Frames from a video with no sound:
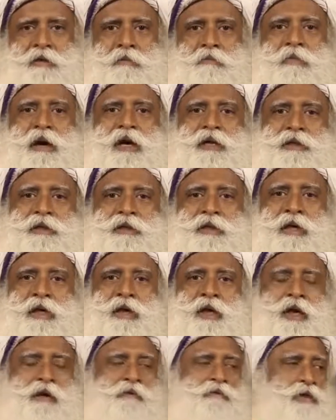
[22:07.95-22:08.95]
But
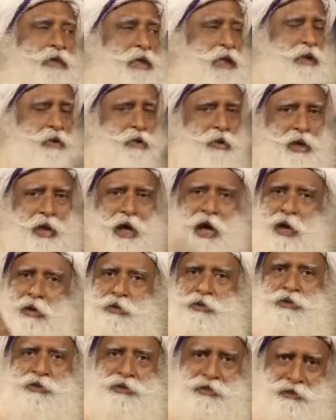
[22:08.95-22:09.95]
every day you're
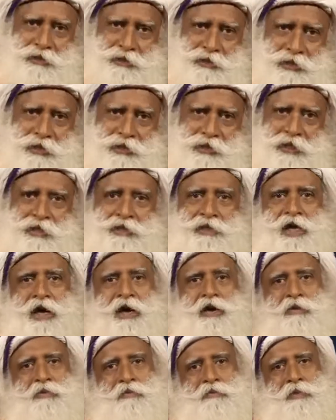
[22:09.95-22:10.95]
out in the
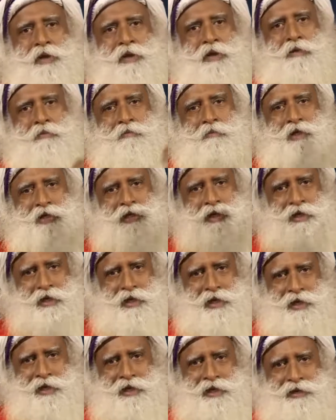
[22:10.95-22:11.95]
town, meeting
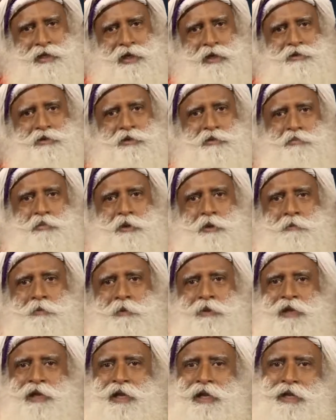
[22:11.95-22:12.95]
1,000
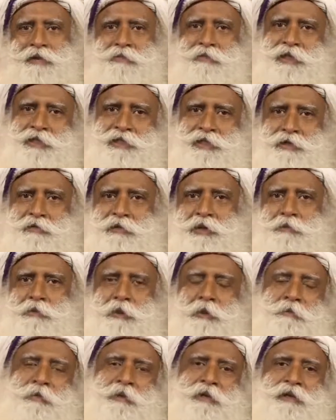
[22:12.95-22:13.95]
people and mixing with
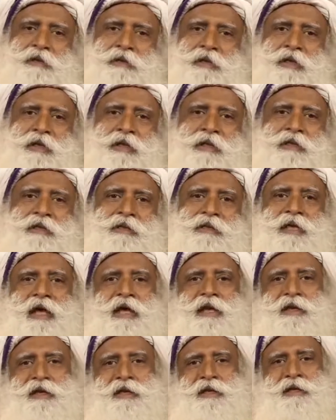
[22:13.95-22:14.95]
people,
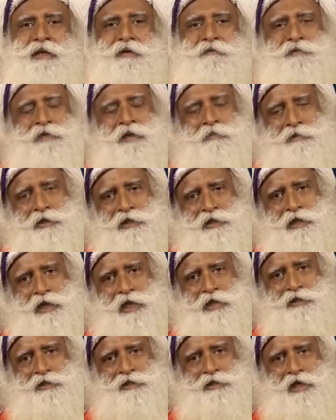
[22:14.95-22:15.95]
then if something
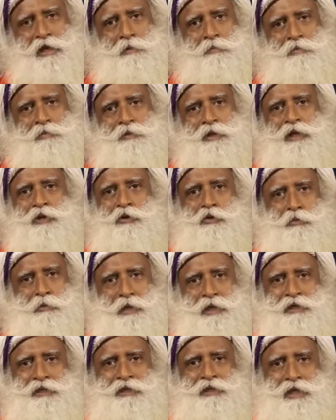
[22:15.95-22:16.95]
catches up, then you
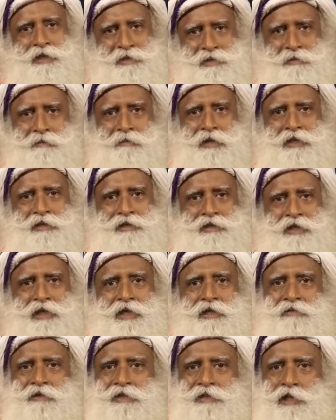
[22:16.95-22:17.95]
better take some medicine,
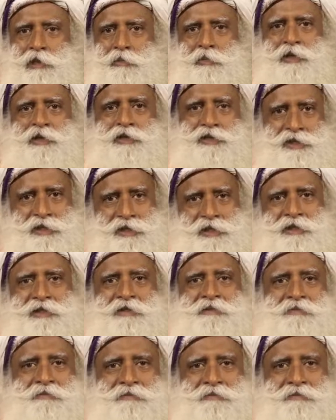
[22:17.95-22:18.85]
otherwise it'll be risky.